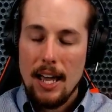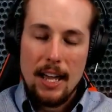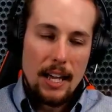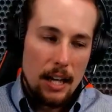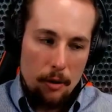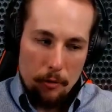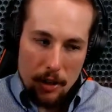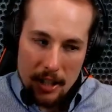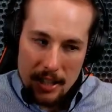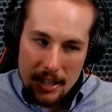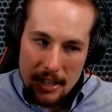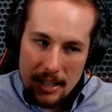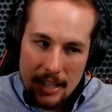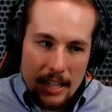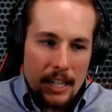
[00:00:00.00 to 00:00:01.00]
If
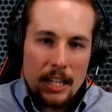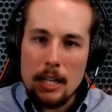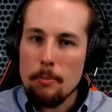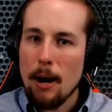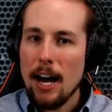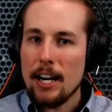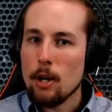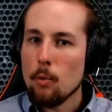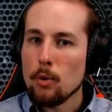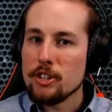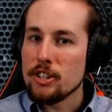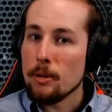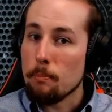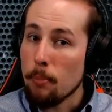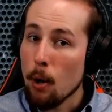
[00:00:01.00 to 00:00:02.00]
anybody was
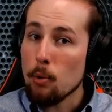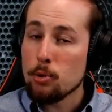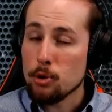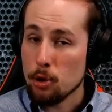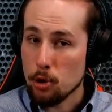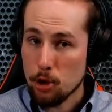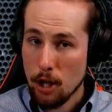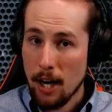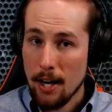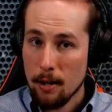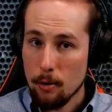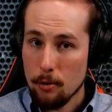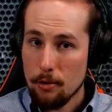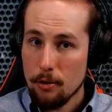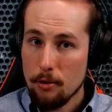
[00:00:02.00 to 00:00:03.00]
the poster
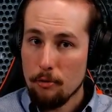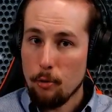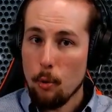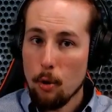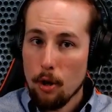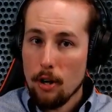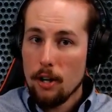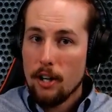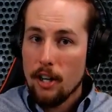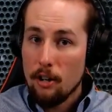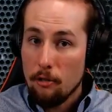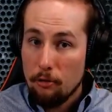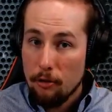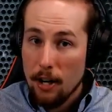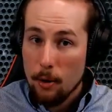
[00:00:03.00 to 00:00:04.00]
child for
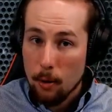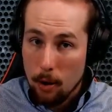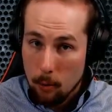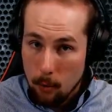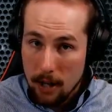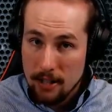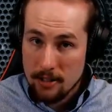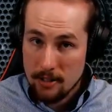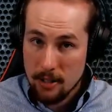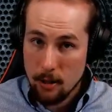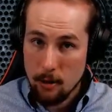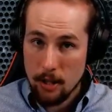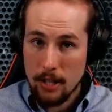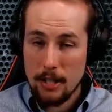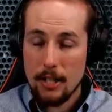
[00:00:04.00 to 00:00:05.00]
Confederate race
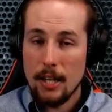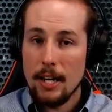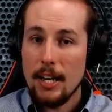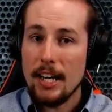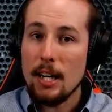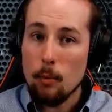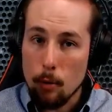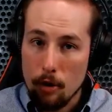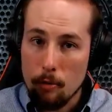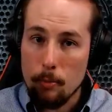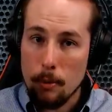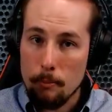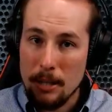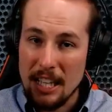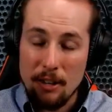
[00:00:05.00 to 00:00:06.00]
theory, it would have
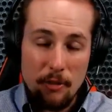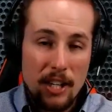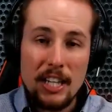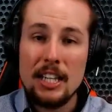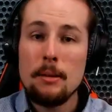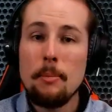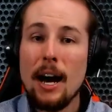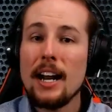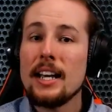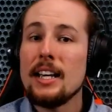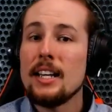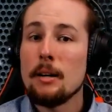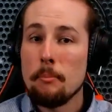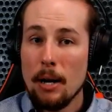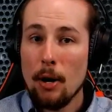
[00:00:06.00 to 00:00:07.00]
been me. If anybody
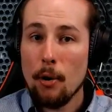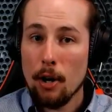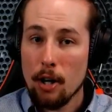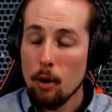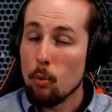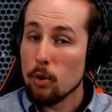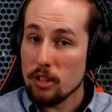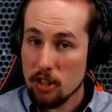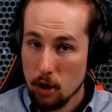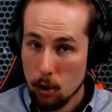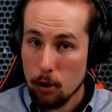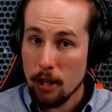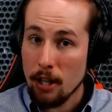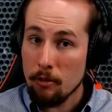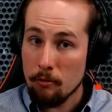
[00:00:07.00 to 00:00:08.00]
in America was
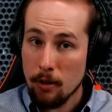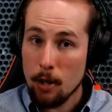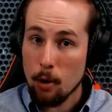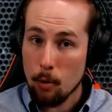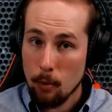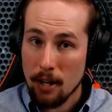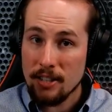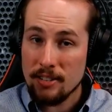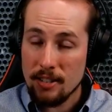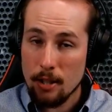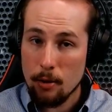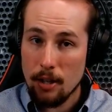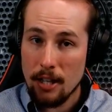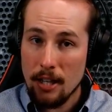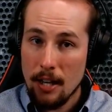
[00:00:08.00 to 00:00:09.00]
learning Confederate race
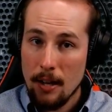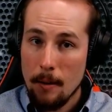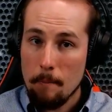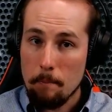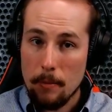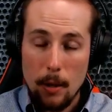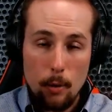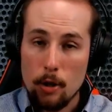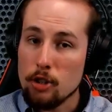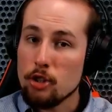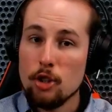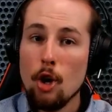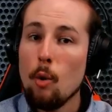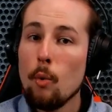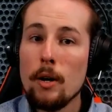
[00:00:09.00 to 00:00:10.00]
theory, there is
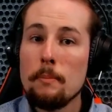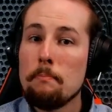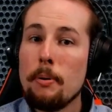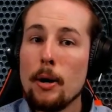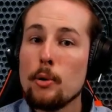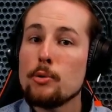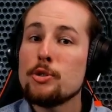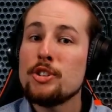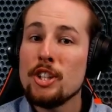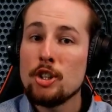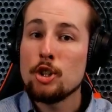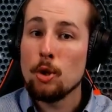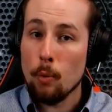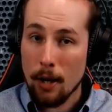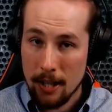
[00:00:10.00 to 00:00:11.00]
no one better
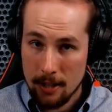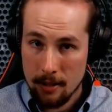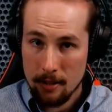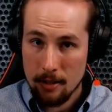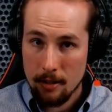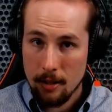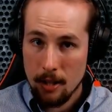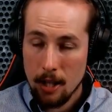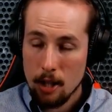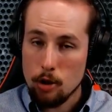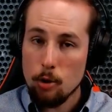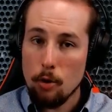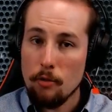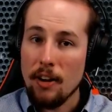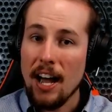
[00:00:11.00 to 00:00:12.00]
situated
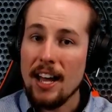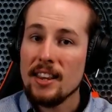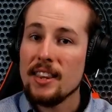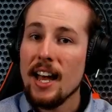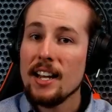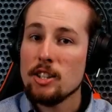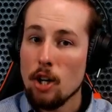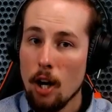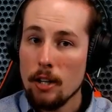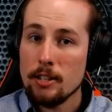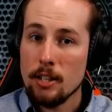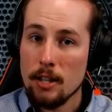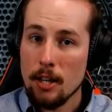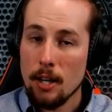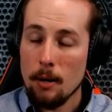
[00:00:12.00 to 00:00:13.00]
to have had that taught
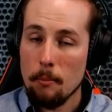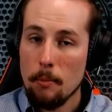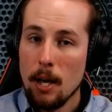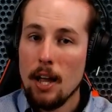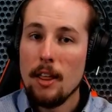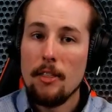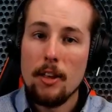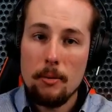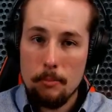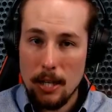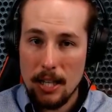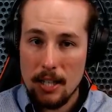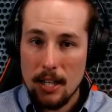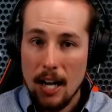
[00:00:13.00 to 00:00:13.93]
to them than me.